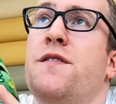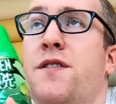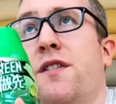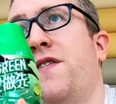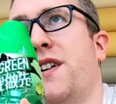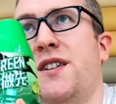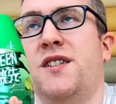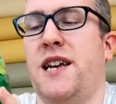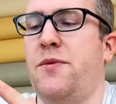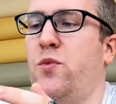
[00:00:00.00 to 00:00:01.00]
For the
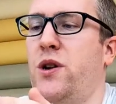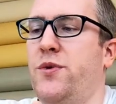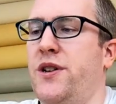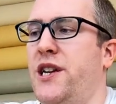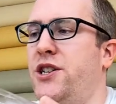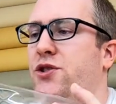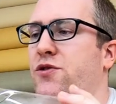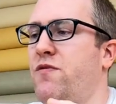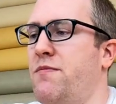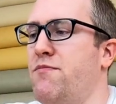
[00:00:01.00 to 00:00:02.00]
first step, we will need
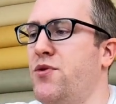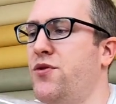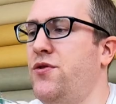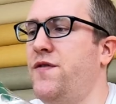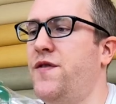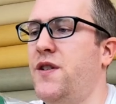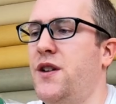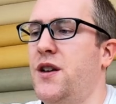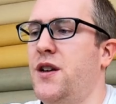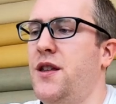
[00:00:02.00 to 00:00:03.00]
to remove
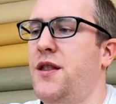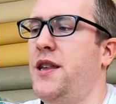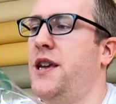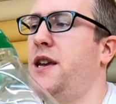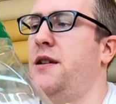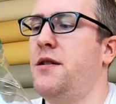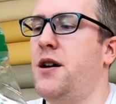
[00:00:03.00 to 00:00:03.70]
the